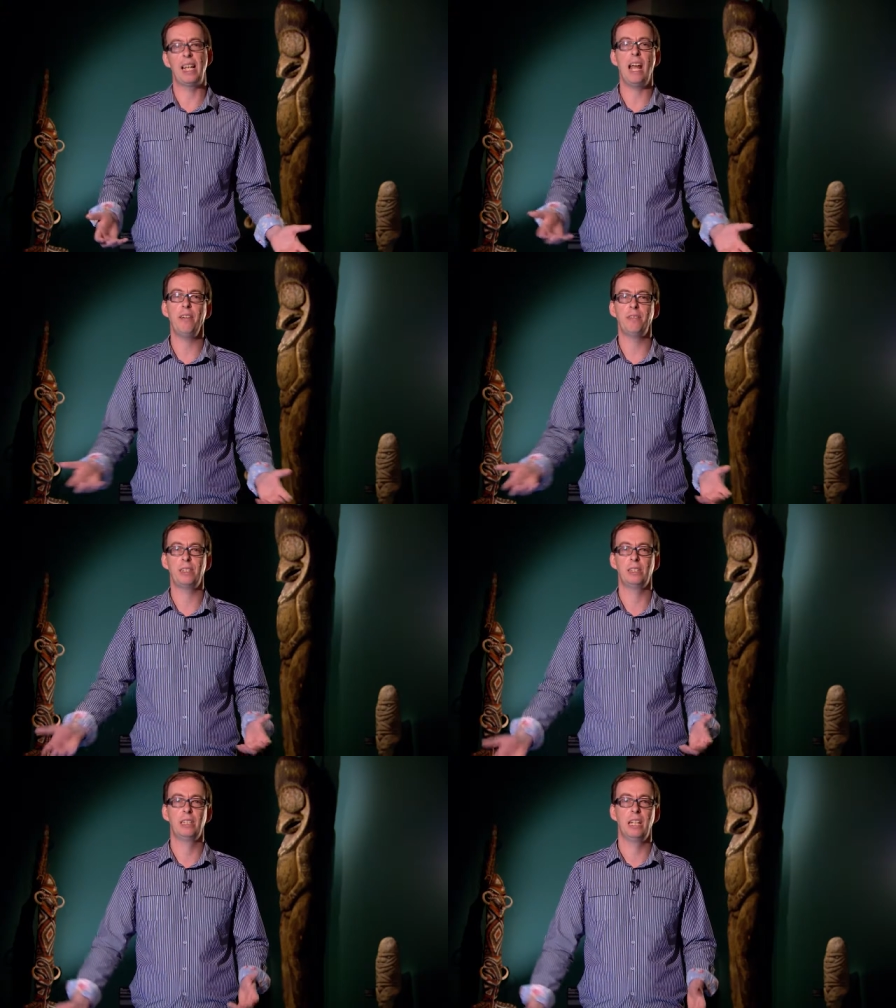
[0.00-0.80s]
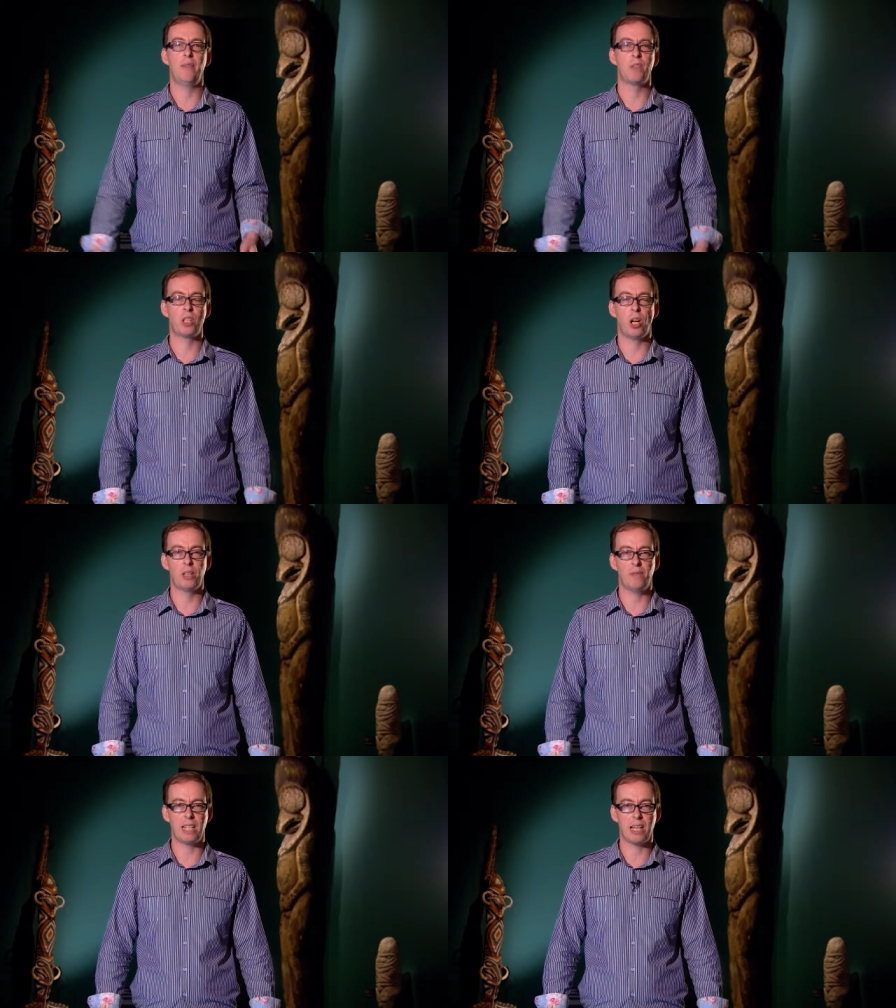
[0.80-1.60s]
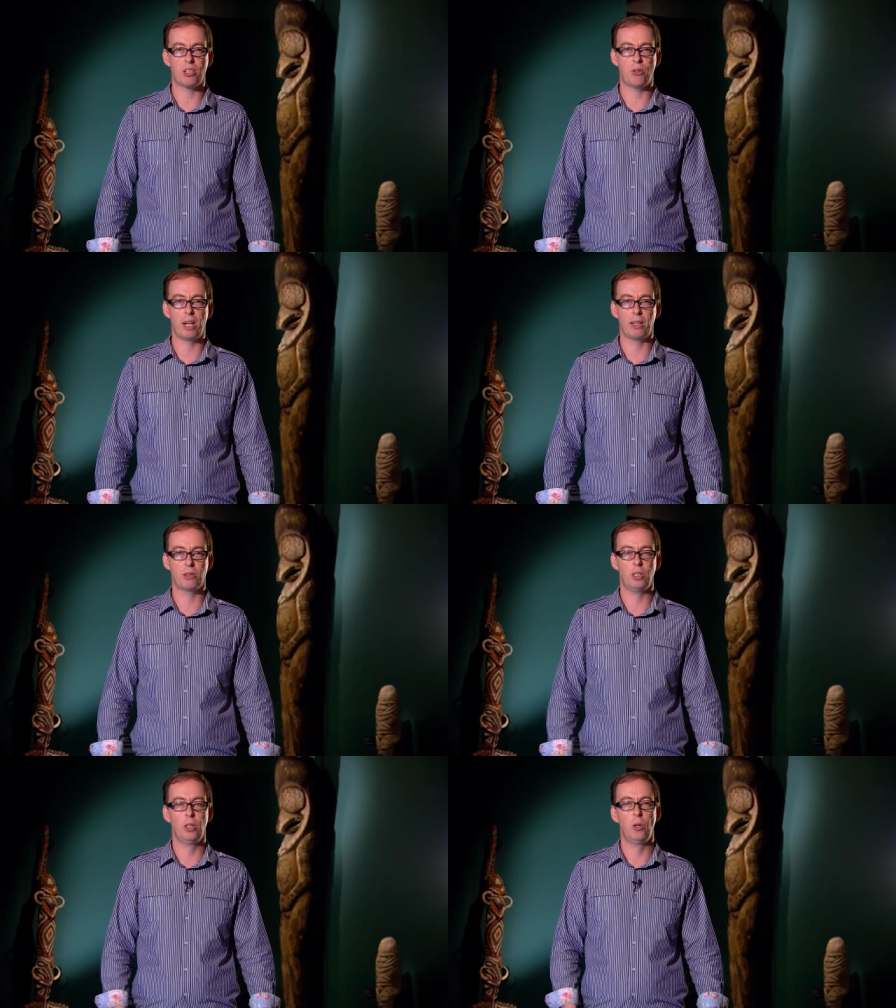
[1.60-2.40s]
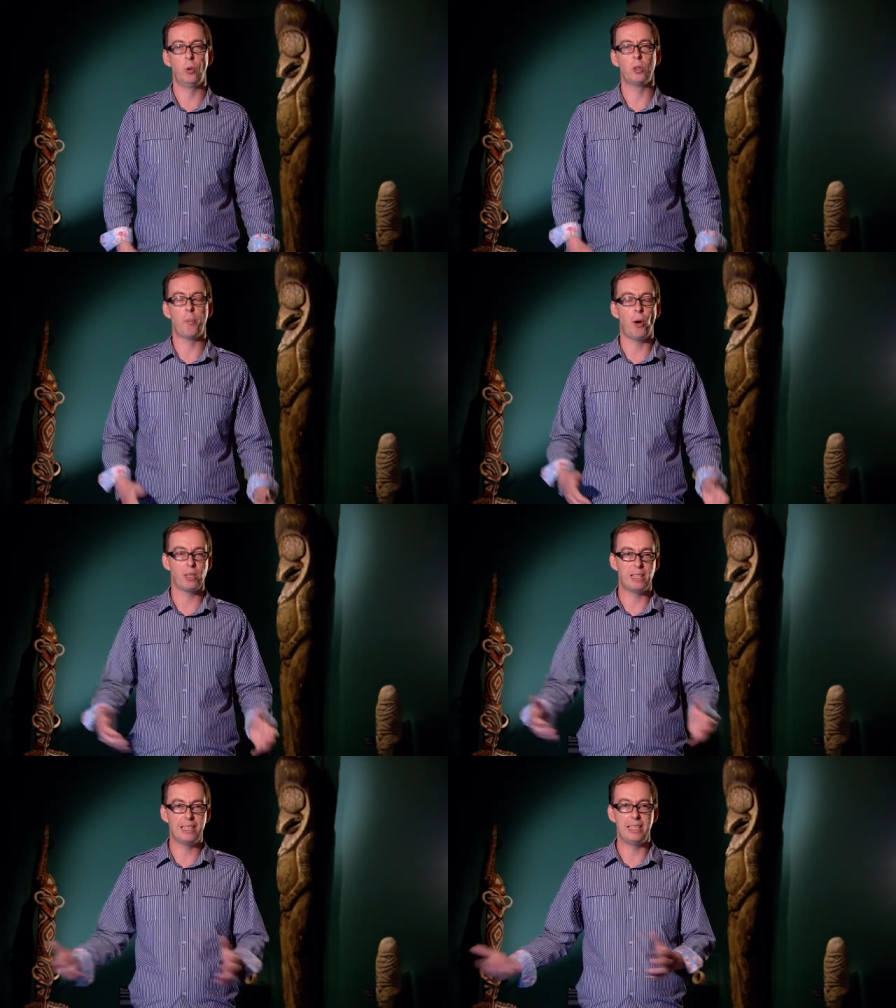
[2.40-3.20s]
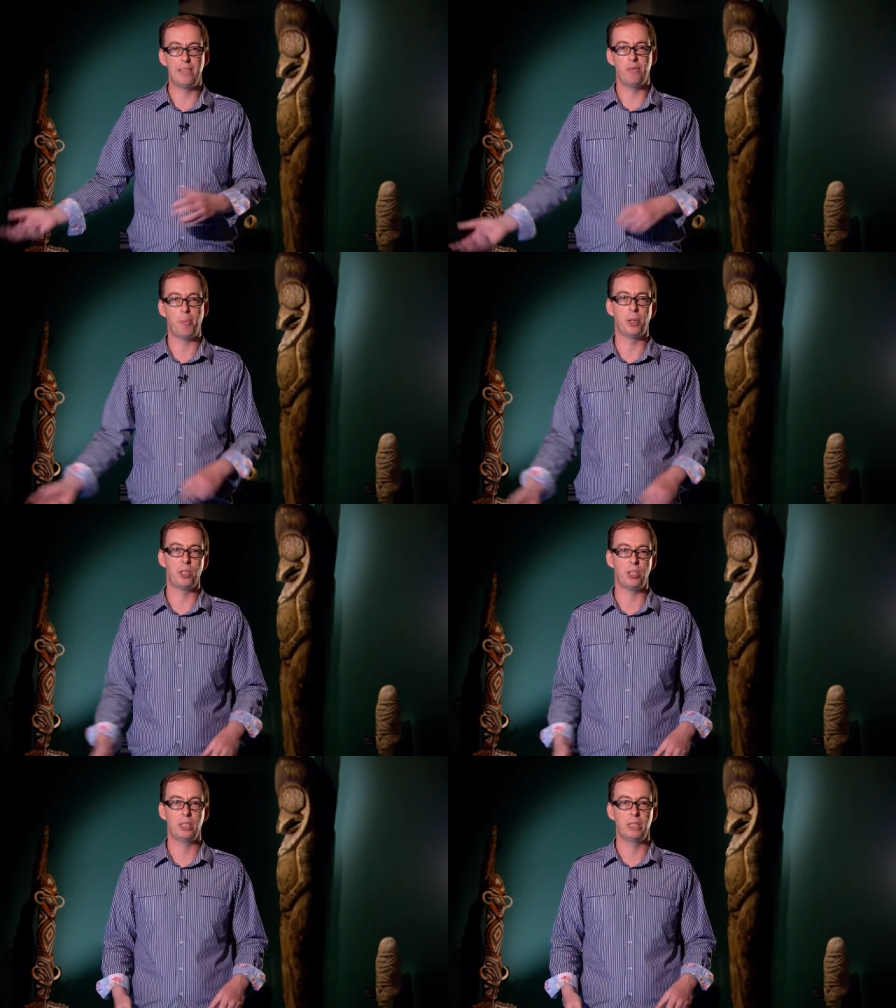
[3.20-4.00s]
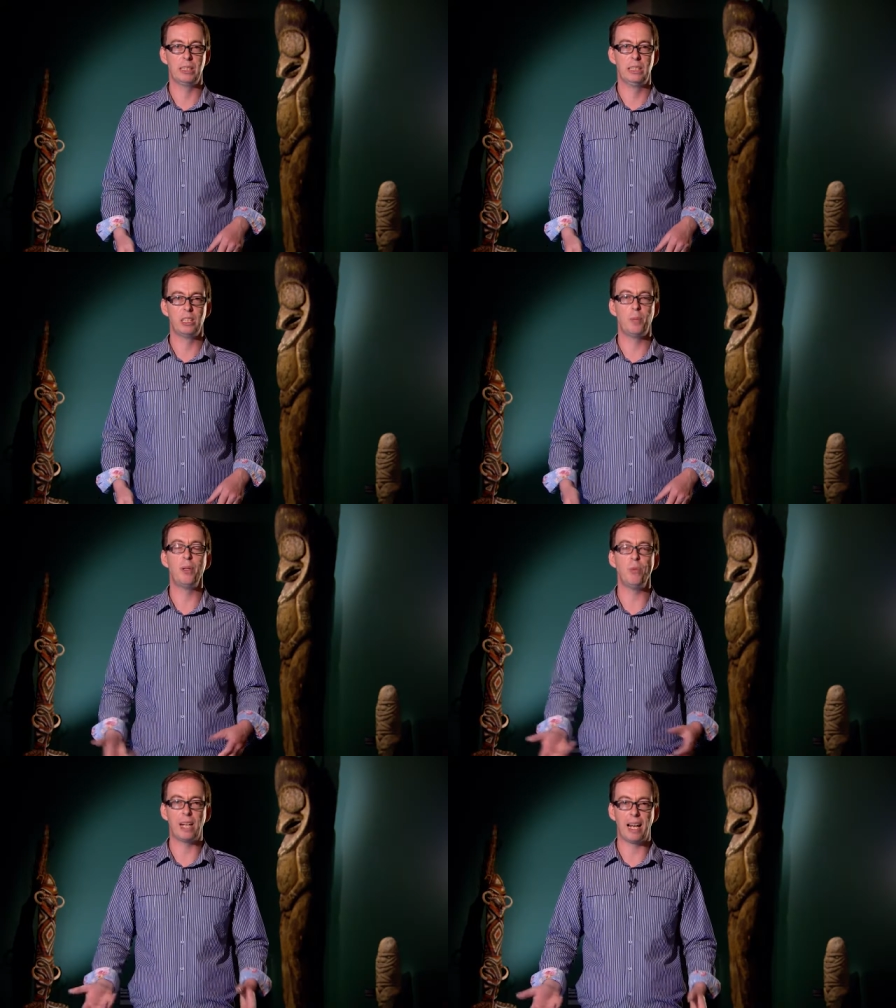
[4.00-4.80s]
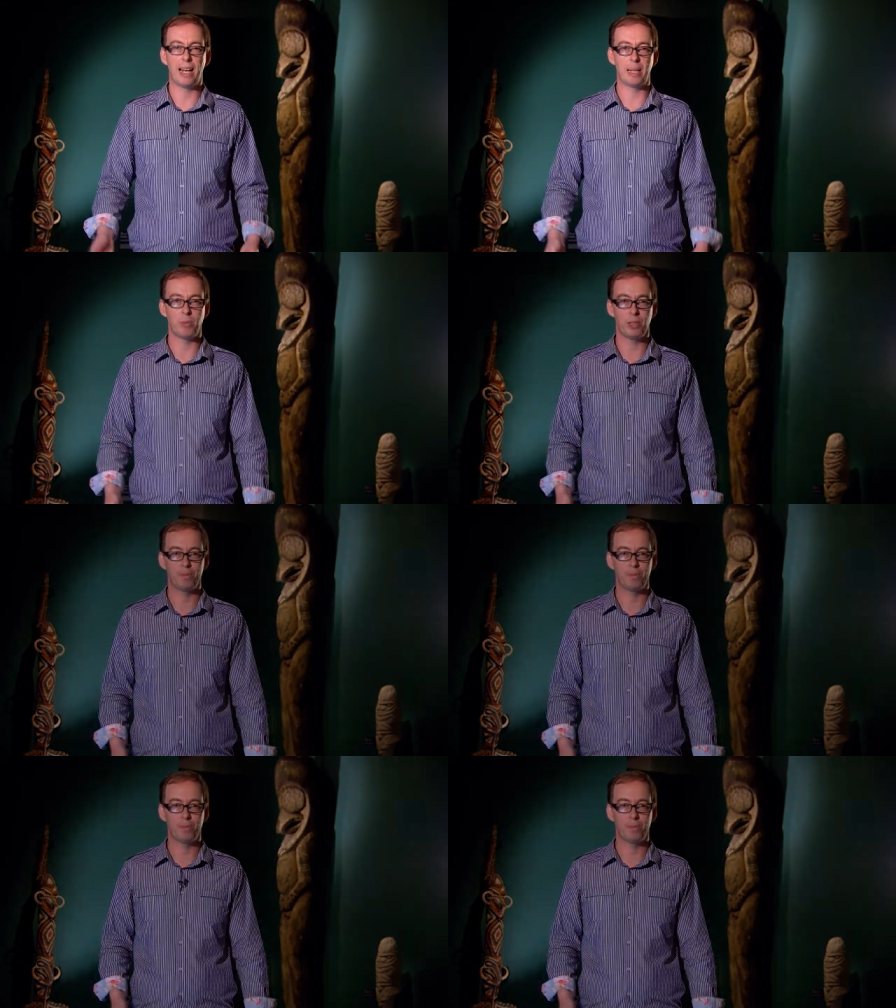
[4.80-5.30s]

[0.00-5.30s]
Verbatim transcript: left at the side of a dance ground or deposited in the bush to be reclaimed.